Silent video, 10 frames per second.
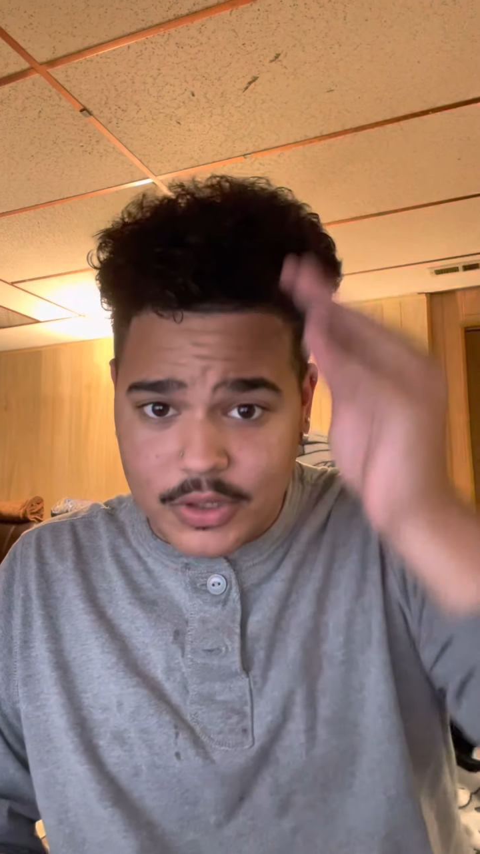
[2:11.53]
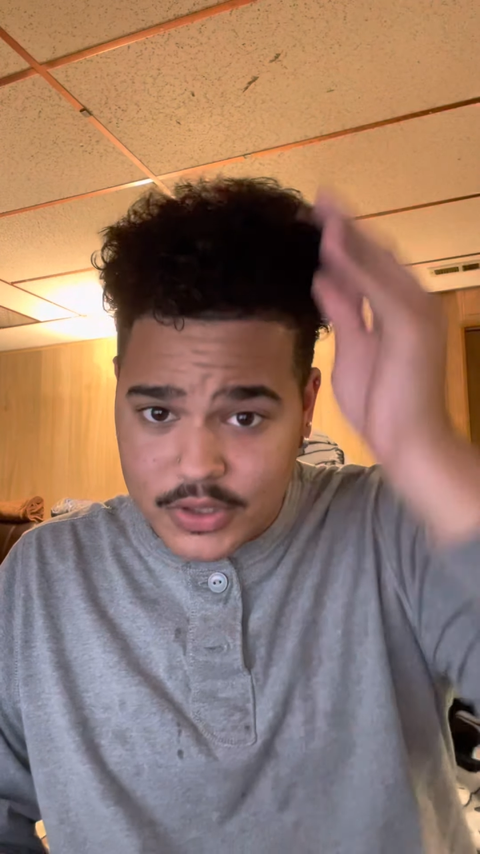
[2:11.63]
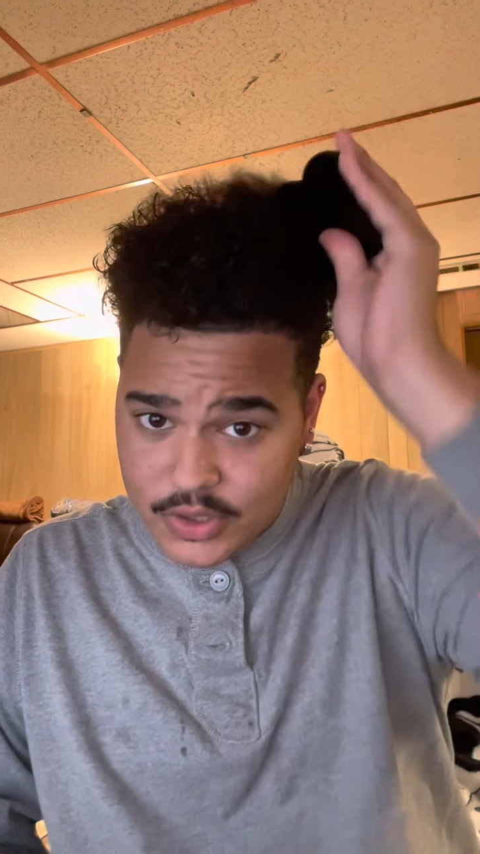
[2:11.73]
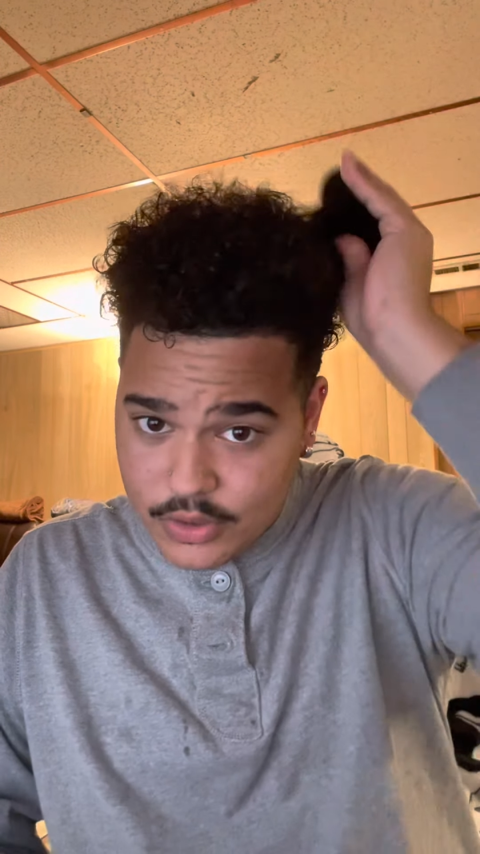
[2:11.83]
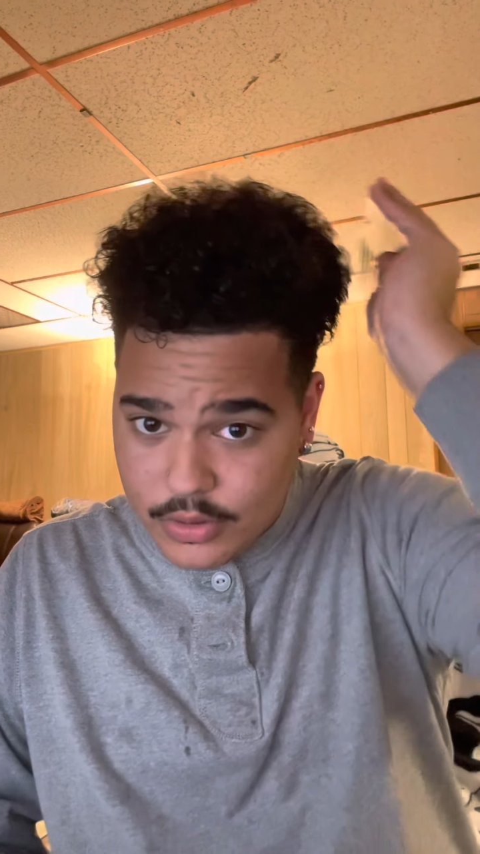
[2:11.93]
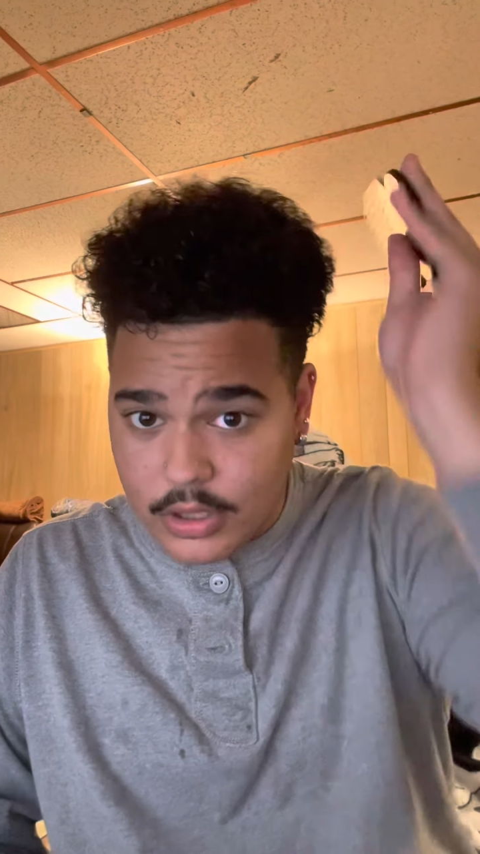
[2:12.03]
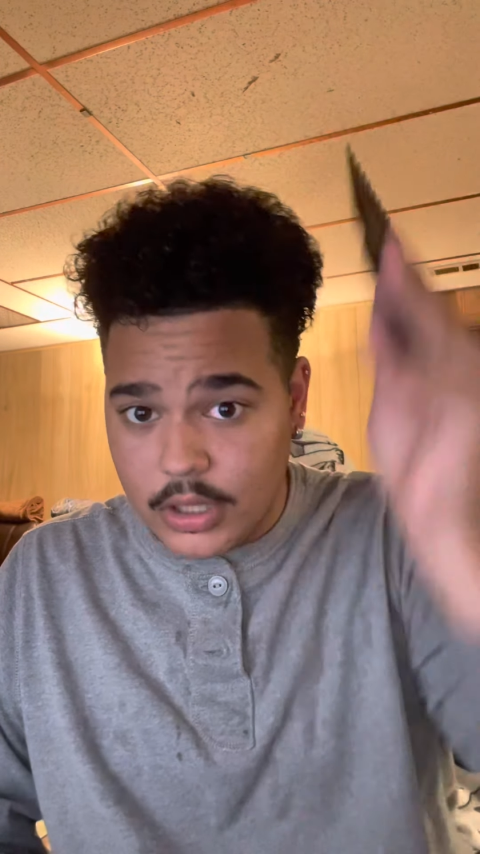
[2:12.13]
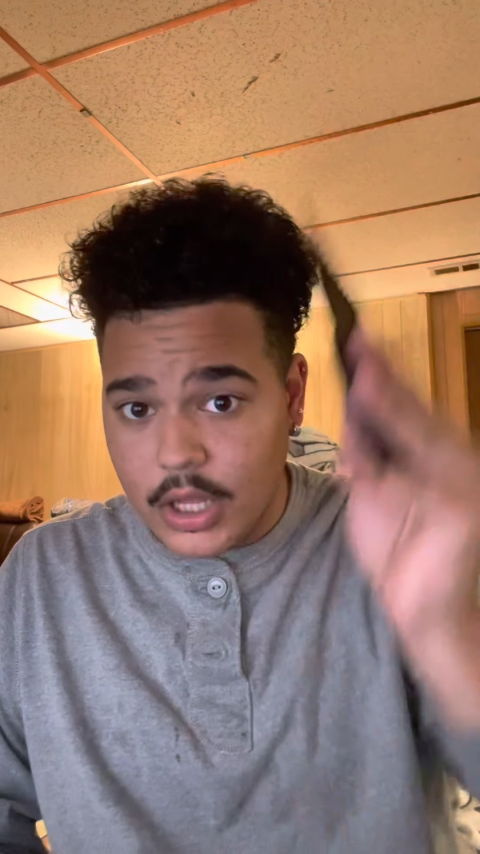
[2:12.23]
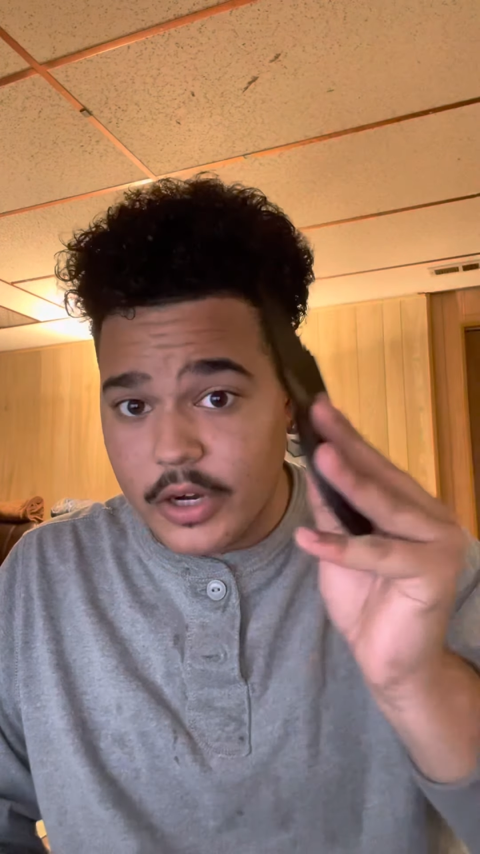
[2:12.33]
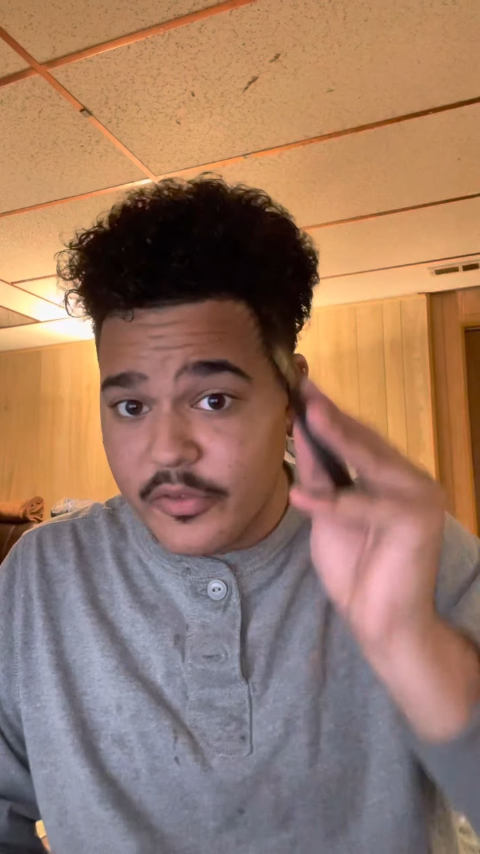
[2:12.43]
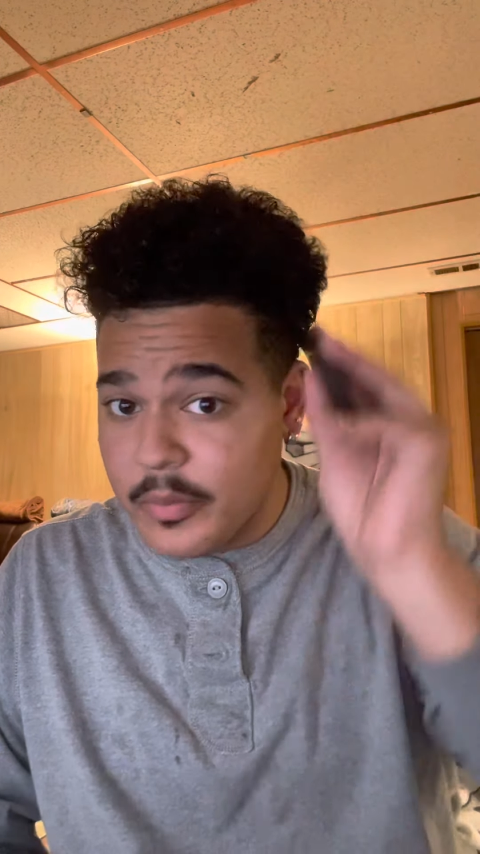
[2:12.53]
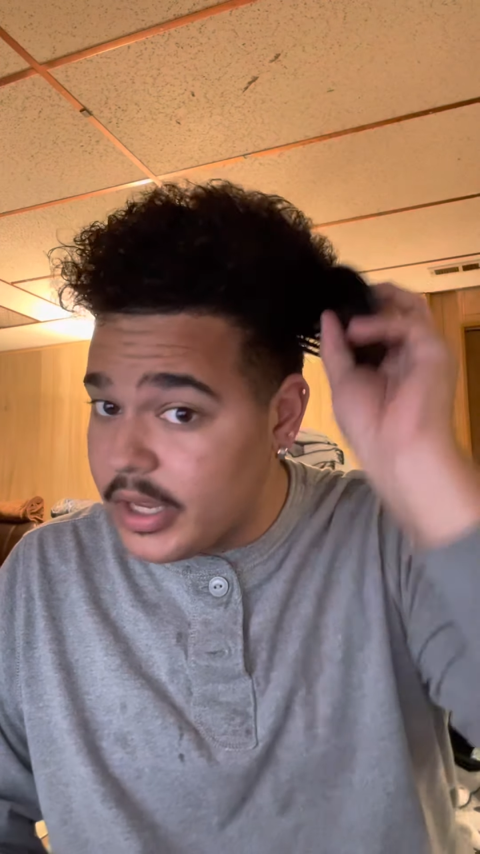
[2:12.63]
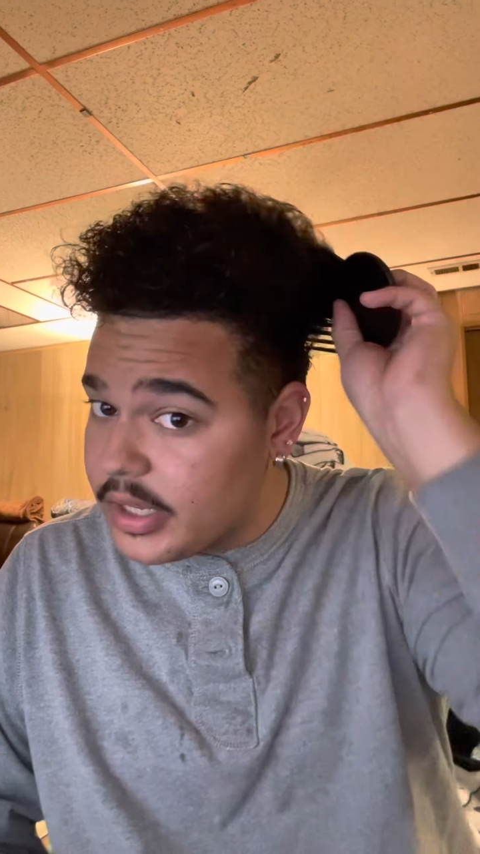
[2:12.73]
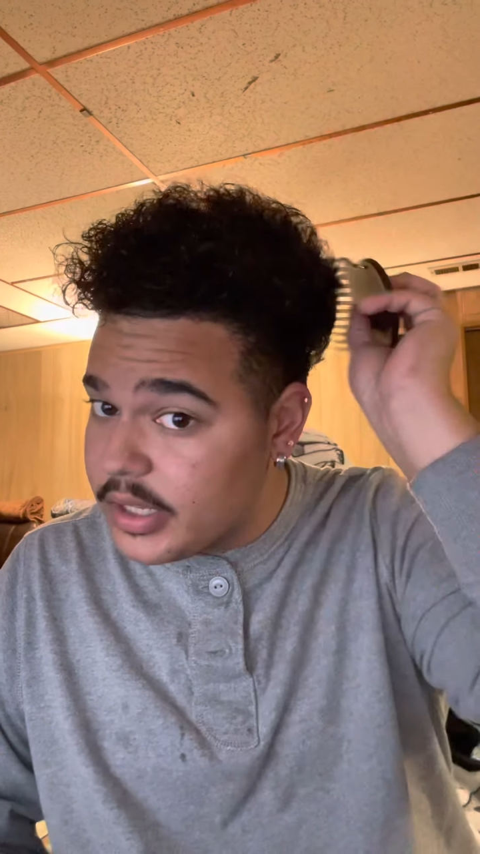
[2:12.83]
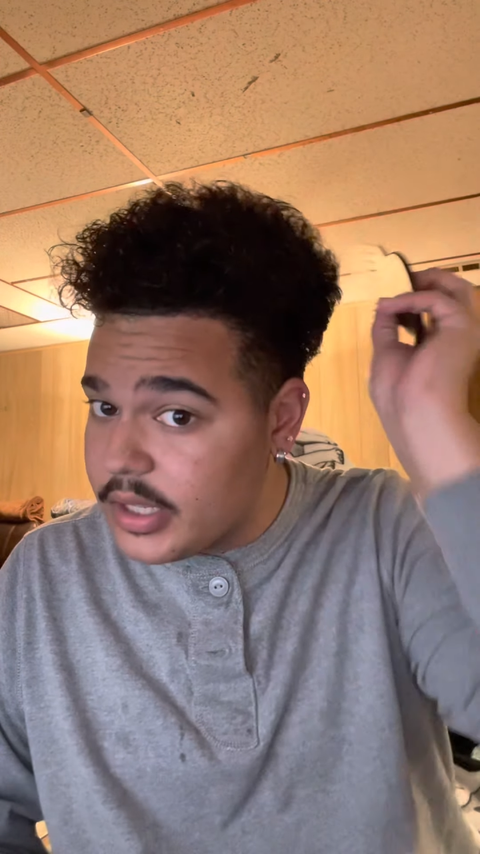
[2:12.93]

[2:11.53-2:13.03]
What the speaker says: so a lot of my